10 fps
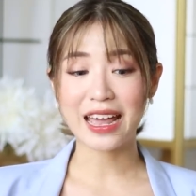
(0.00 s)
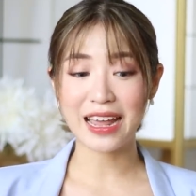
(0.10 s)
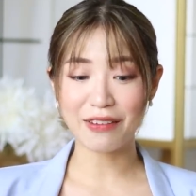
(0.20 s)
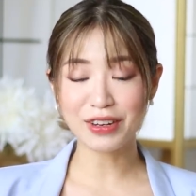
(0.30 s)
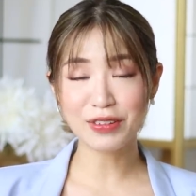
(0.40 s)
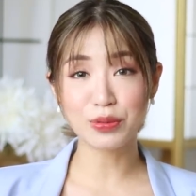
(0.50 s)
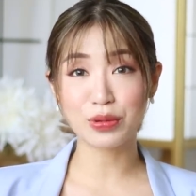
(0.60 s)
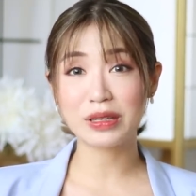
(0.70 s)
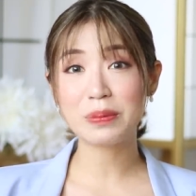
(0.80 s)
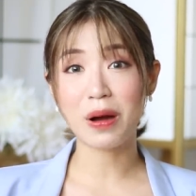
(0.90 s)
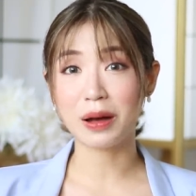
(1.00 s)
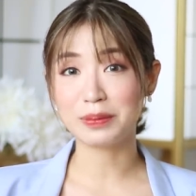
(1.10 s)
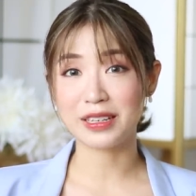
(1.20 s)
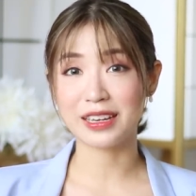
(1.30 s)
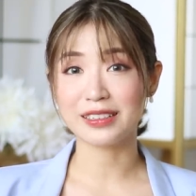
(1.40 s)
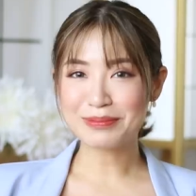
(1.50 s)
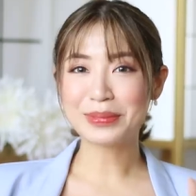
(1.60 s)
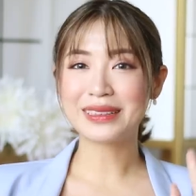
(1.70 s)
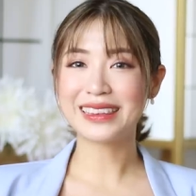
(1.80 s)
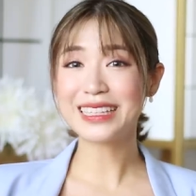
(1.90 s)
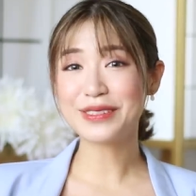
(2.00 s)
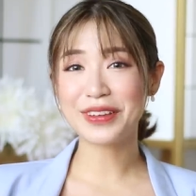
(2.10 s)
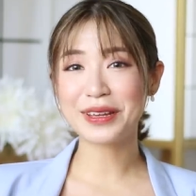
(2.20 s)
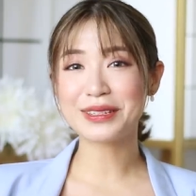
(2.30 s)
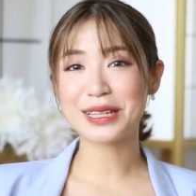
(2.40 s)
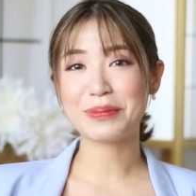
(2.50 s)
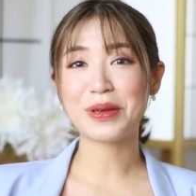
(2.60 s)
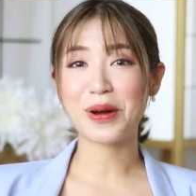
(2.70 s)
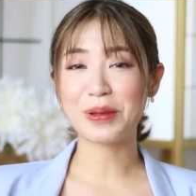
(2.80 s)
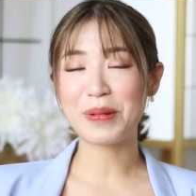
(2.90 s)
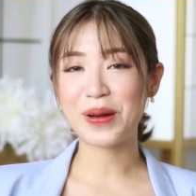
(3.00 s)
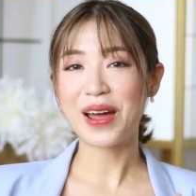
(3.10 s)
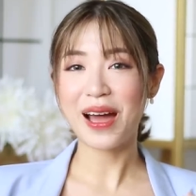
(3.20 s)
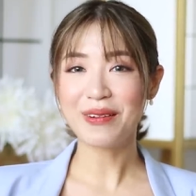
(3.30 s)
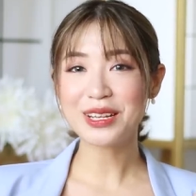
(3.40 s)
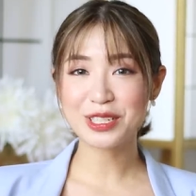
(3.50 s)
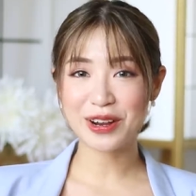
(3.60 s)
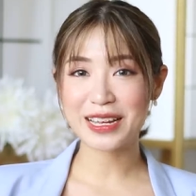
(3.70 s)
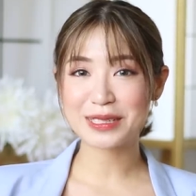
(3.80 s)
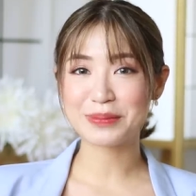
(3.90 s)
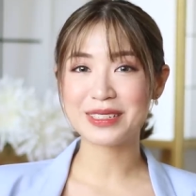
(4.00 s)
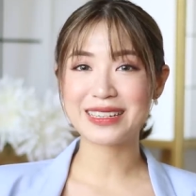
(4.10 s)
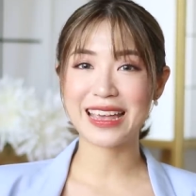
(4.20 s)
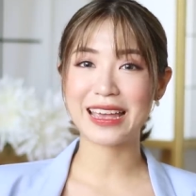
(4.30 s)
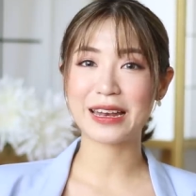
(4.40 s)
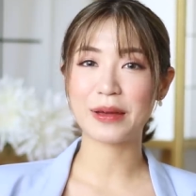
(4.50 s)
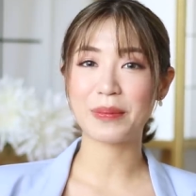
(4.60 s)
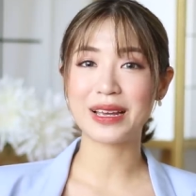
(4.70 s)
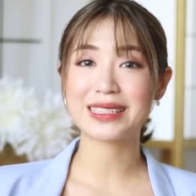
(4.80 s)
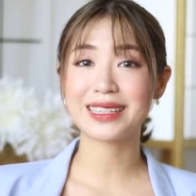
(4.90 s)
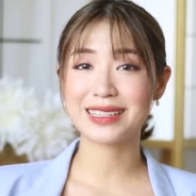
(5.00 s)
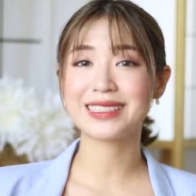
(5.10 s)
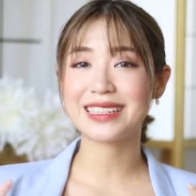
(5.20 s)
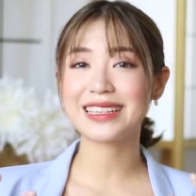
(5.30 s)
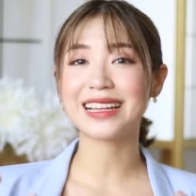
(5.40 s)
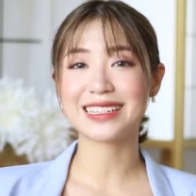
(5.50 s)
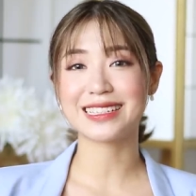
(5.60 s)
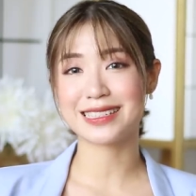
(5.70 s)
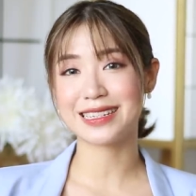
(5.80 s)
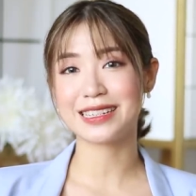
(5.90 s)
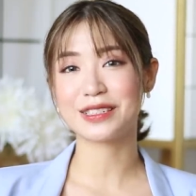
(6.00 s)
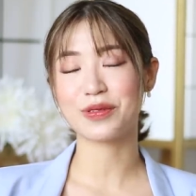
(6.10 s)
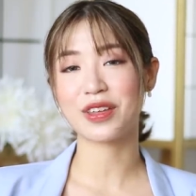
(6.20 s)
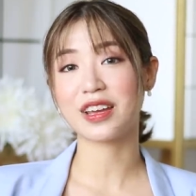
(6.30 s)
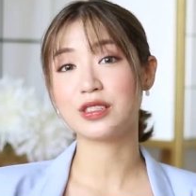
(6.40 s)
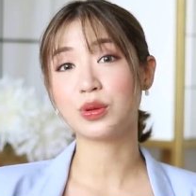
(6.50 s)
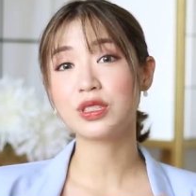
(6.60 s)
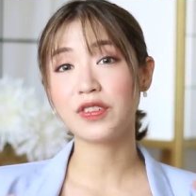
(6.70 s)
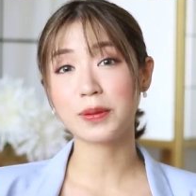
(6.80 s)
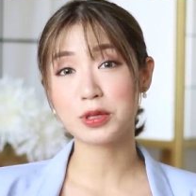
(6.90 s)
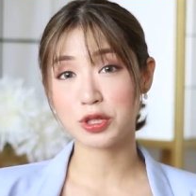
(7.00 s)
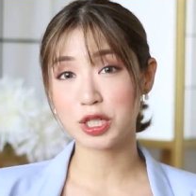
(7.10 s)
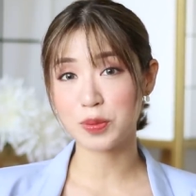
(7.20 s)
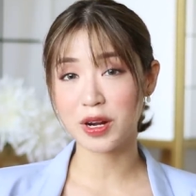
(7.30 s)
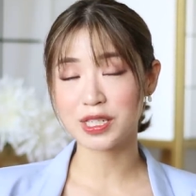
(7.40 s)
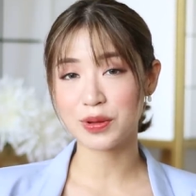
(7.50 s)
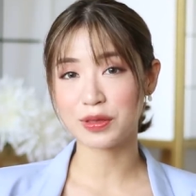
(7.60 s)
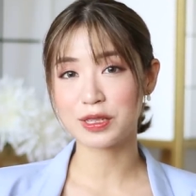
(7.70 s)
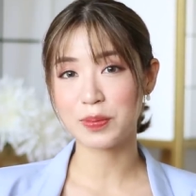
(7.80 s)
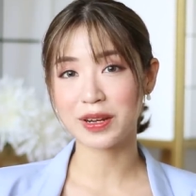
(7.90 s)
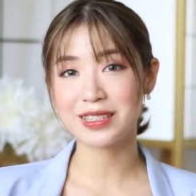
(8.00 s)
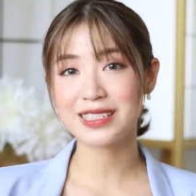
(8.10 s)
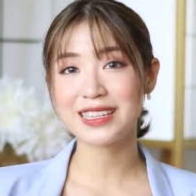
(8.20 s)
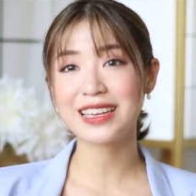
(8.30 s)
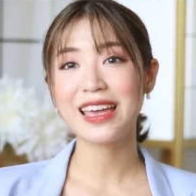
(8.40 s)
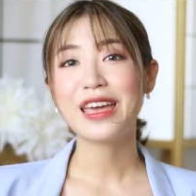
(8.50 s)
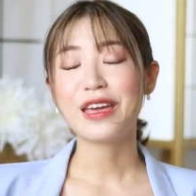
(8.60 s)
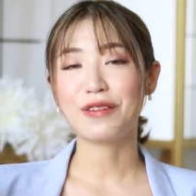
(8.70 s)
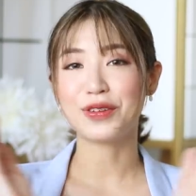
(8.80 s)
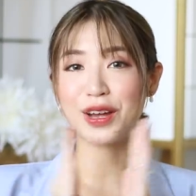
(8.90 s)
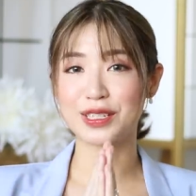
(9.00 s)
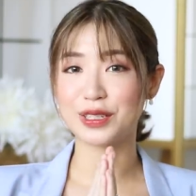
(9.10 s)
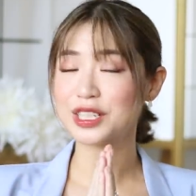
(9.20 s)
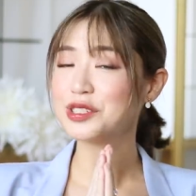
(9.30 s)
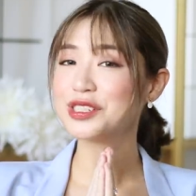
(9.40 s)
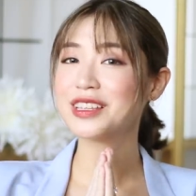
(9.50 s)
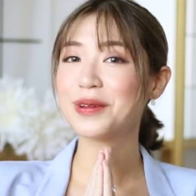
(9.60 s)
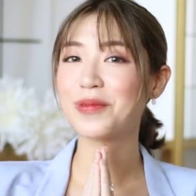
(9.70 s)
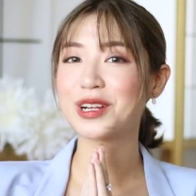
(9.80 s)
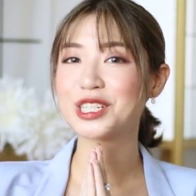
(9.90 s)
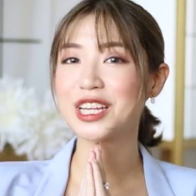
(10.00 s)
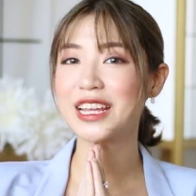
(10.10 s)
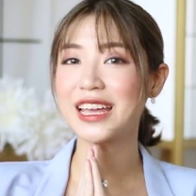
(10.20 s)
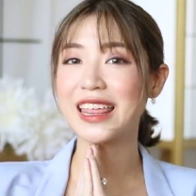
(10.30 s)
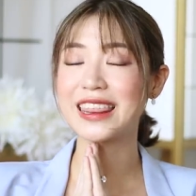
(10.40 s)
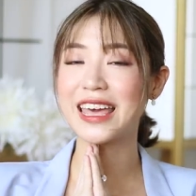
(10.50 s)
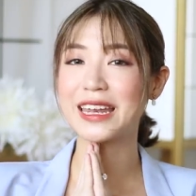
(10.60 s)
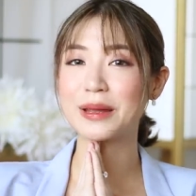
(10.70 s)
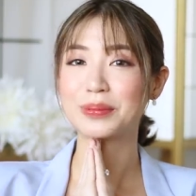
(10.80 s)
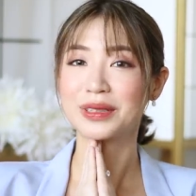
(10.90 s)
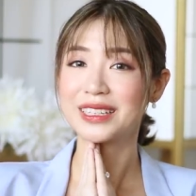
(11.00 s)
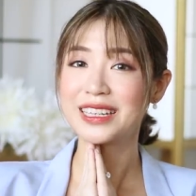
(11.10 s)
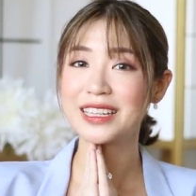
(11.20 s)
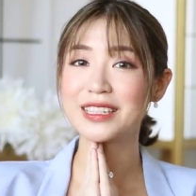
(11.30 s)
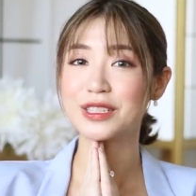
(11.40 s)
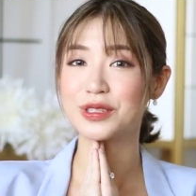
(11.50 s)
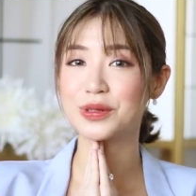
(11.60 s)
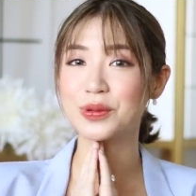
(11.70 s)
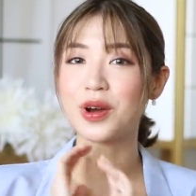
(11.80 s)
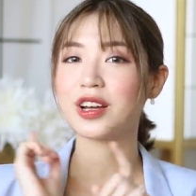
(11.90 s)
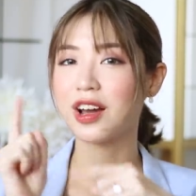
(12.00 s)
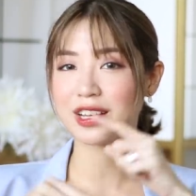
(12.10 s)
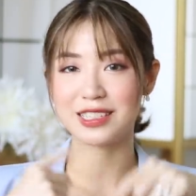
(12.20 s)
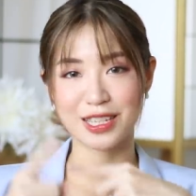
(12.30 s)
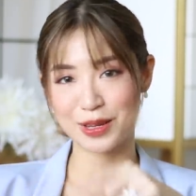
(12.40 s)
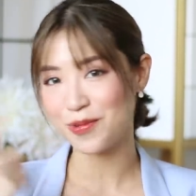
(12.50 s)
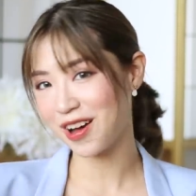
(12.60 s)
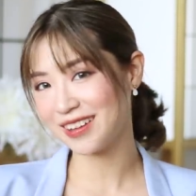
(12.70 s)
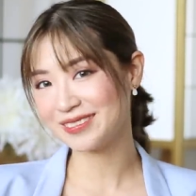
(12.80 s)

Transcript: and I haven't even really popped yet. But this video is gonna be all about how I try to maintain my skin's elasticity so that I don't develop stretch marks throughout this pregnancy. If you guys are interested in watching, then please do continue on.